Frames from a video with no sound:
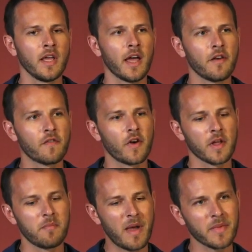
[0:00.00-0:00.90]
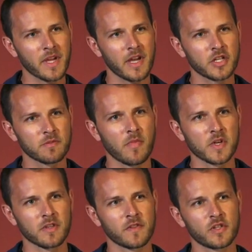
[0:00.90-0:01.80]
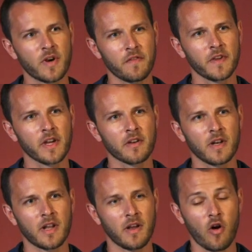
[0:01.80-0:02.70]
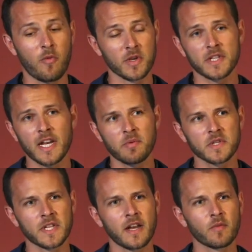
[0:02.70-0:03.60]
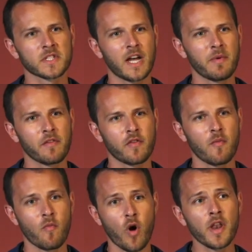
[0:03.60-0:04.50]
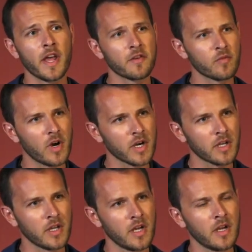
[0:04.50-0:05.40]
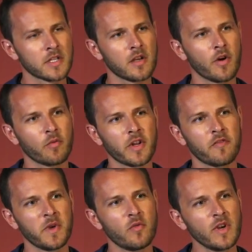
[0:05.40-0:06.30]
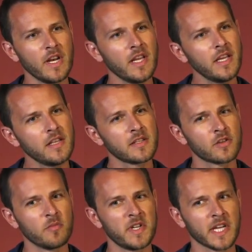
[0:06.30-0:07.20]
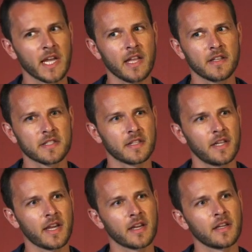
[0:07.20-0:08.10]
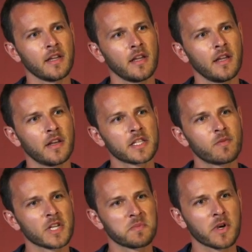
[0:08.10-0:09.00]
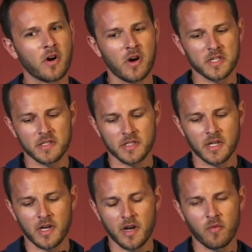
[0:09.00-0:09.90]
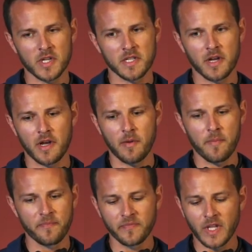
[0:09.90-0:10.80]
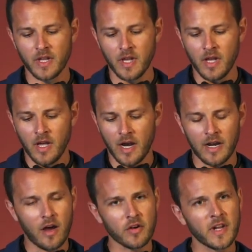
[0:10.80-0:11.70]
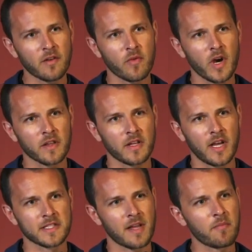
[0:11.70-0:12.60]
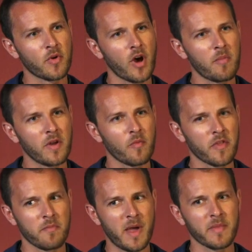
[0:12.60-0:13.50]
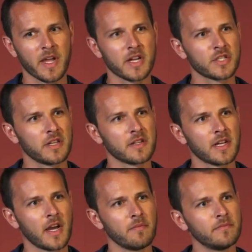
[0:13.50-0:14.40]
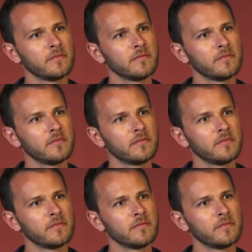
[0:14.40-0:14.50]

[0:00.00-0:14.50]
And for the memcached, most of the traffic, almost 80%, was coming from one network. So it would have been really easy to mitigate this attack. This was because uh, it was um, a cloud network that had some problem with memcached at the time